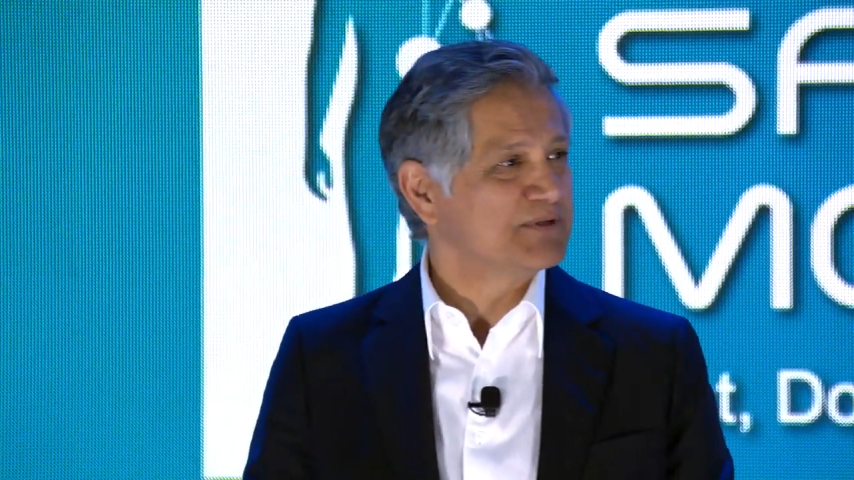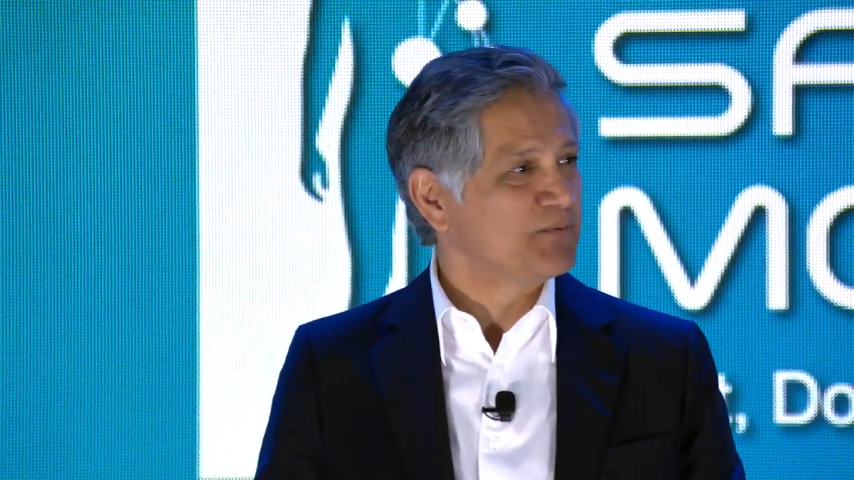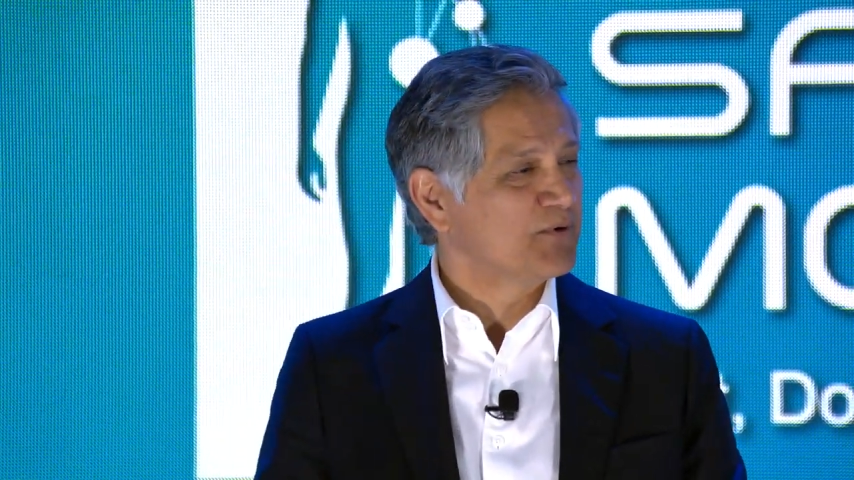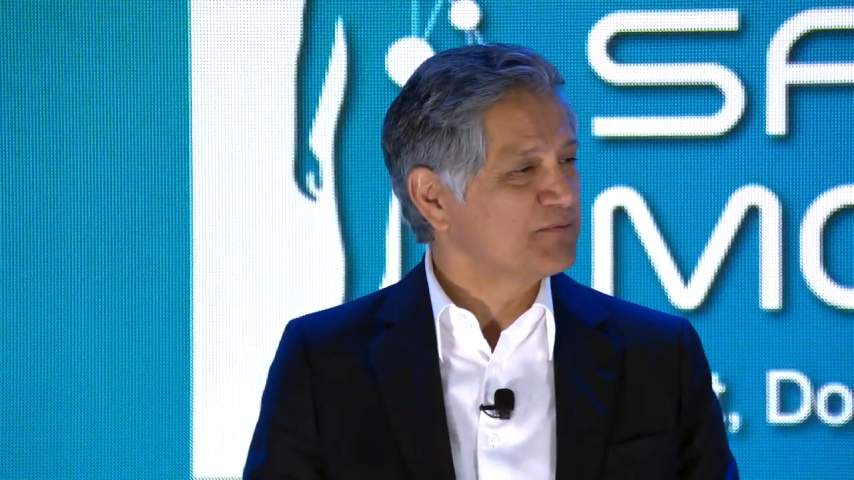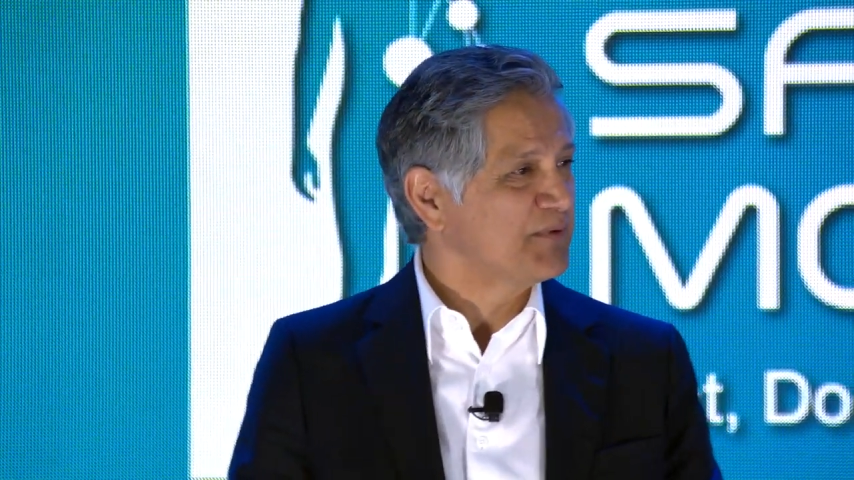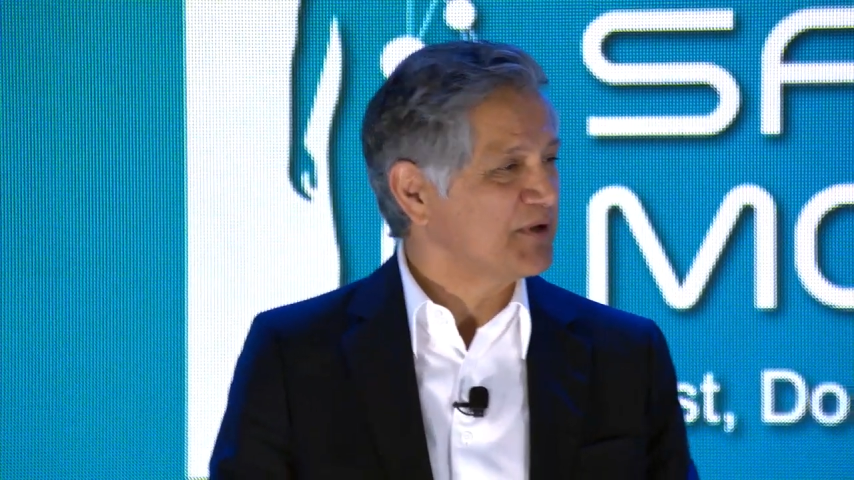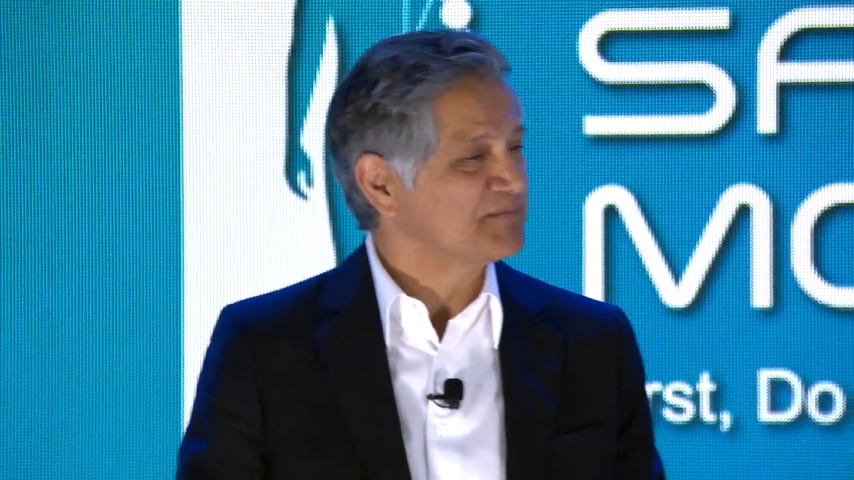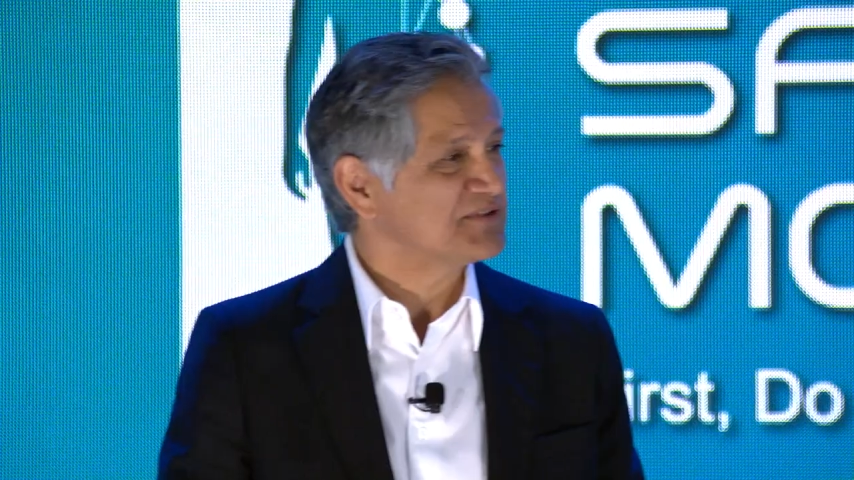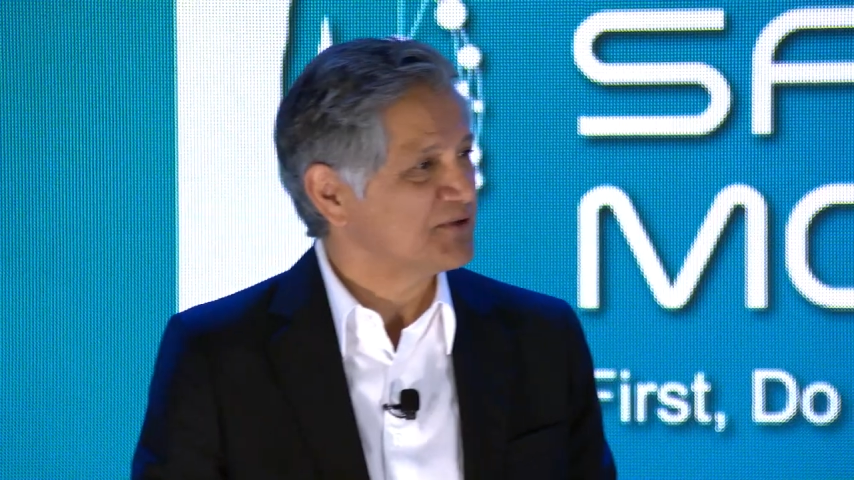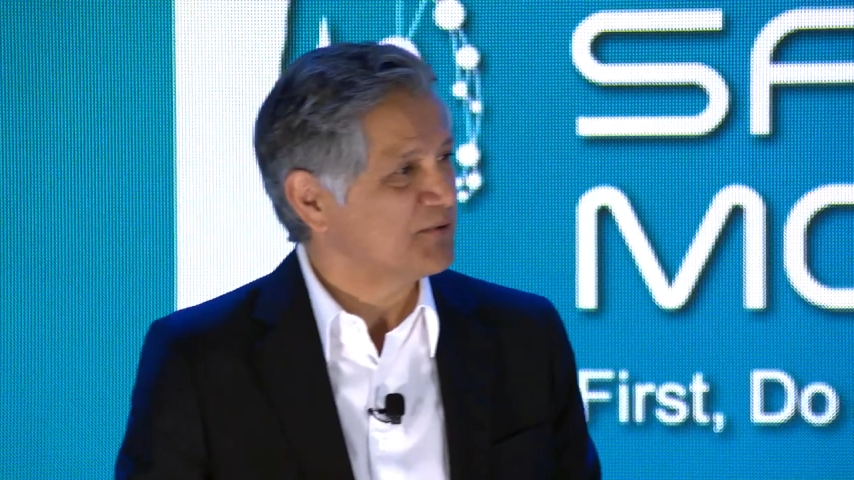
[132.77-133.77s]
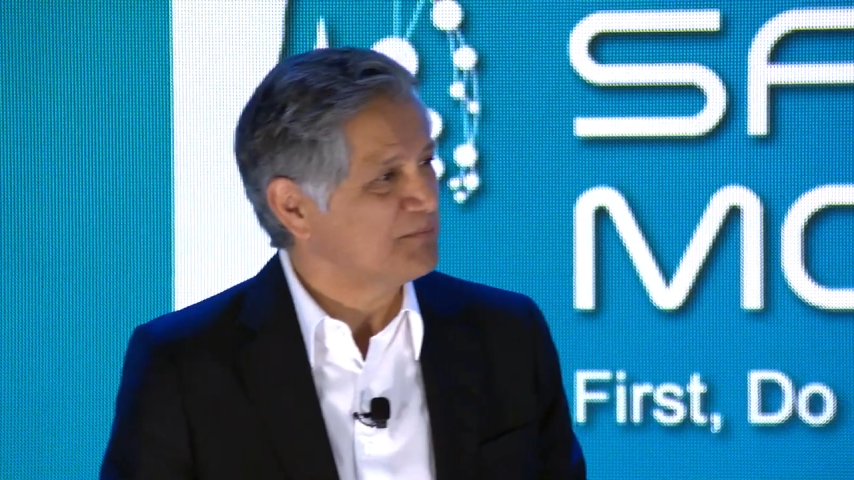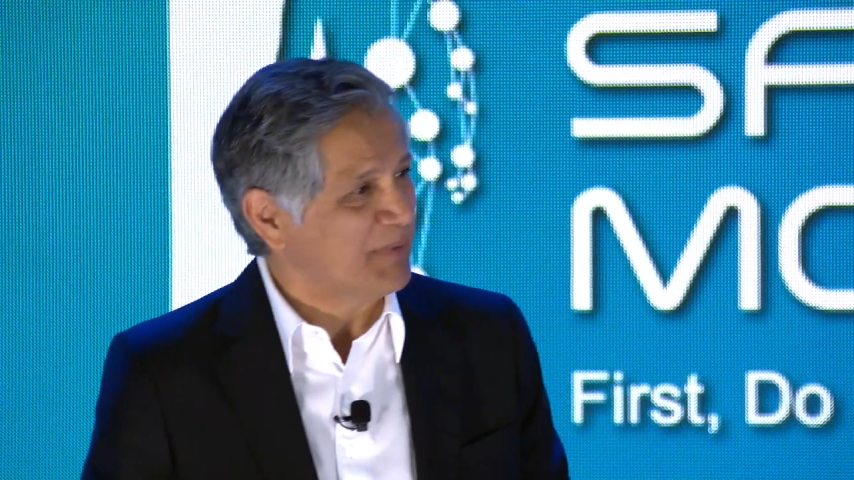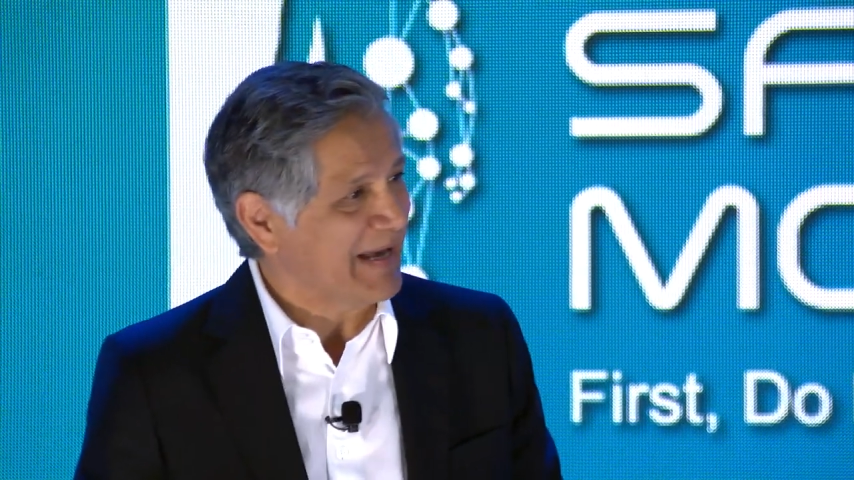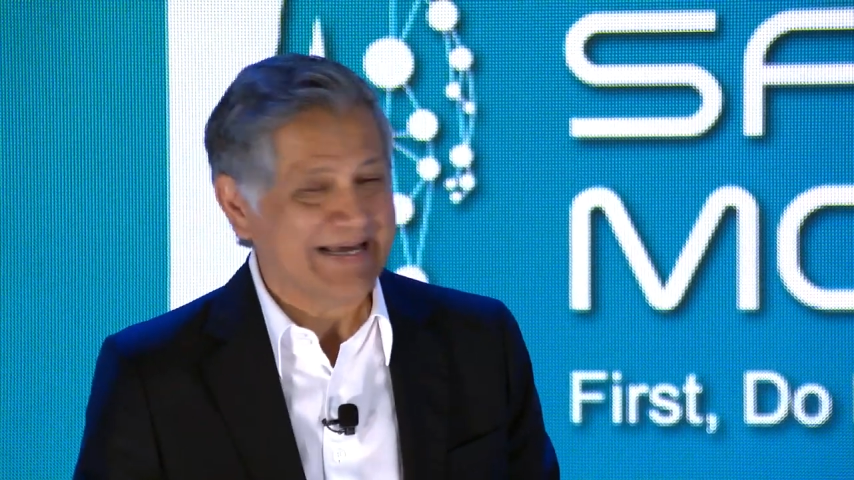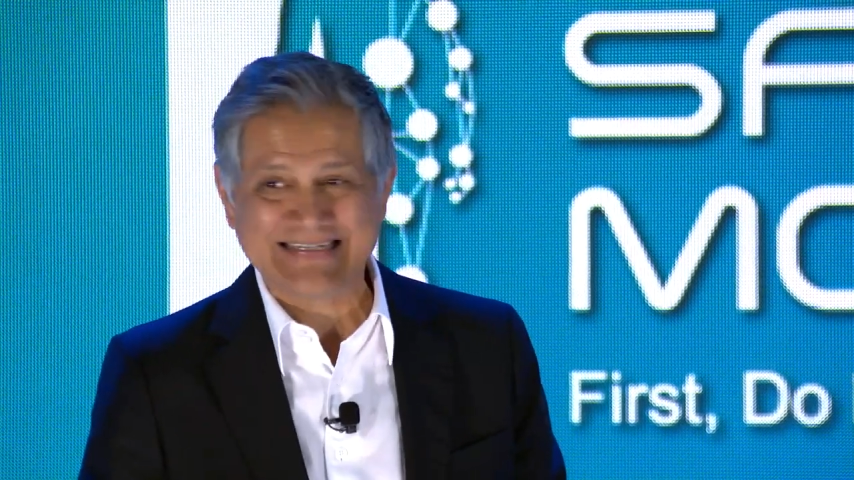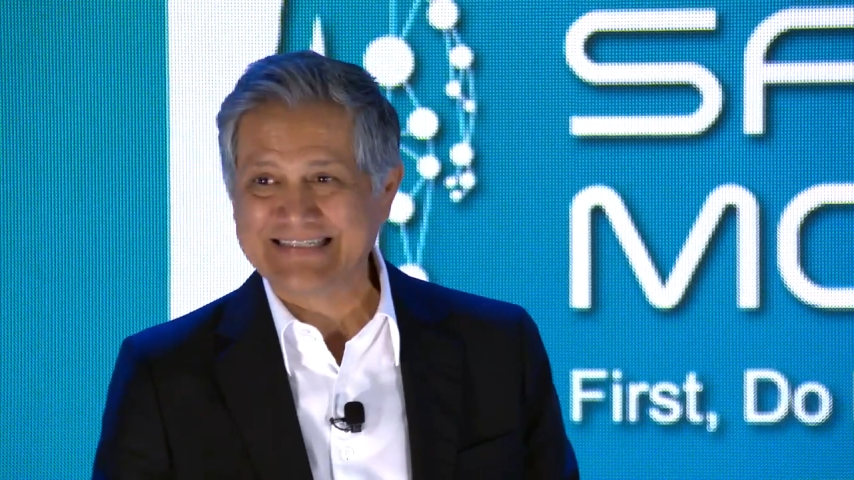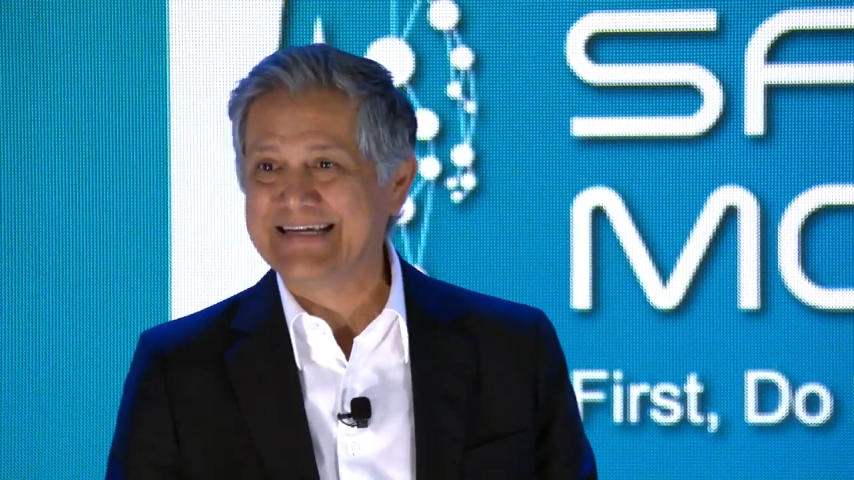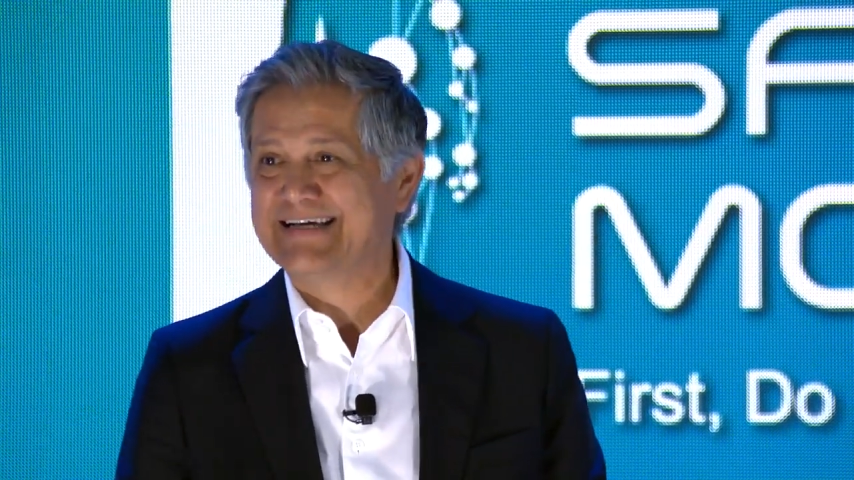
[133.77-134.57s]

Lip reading: the world becomes so bad,